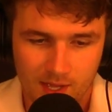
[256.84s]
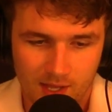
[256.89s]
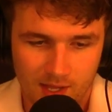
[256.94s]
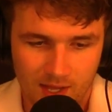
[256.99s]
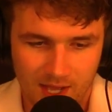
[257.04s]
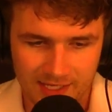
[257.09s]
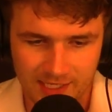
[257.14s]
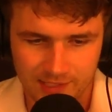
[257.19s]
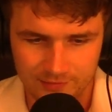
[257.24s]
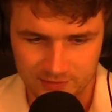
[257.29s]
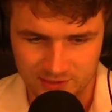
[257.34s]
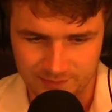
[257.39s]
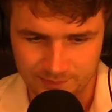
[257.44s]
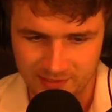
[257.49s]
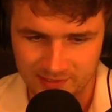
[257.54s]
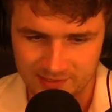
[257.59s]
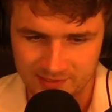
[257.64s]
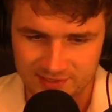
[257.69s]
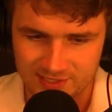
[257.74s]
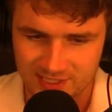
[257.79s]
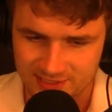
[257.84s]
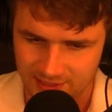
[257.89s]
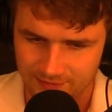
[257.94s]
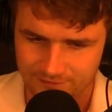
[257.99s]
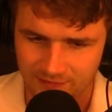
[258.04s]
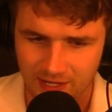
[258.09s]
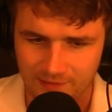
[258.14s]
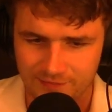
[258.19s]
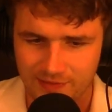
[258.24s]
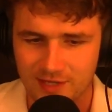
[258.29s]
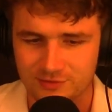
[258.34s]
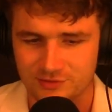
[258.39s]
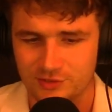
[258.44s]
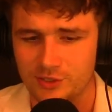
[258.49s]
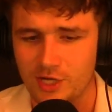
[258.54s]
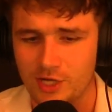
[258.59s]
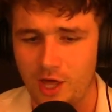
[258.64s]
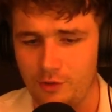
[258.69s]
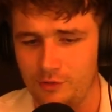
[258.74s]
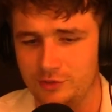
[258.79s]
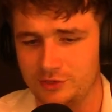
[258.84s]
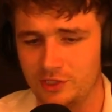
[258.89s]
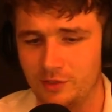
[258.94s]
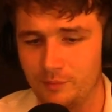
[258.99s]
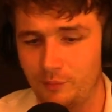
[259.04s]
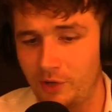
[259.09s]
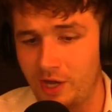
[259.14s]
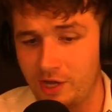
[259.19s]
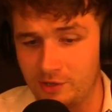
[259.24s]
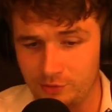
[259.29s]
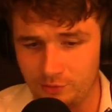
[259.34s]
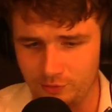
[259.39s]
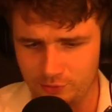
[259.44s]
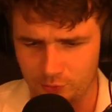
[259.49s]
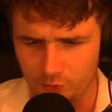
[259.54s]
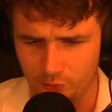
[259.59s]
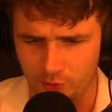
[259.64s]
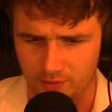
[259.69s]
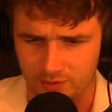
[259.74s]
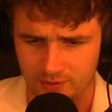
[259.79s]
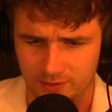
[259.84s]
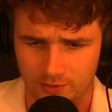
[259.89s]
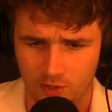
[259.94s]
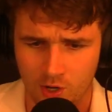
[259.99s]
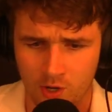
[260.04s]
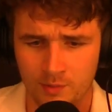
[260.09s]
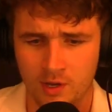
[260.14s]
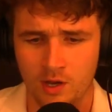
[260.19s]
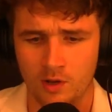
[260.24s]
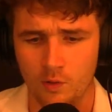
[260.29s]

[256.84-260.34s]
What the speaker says: I either spend $65,000 on a brand new Toyota Tacoma,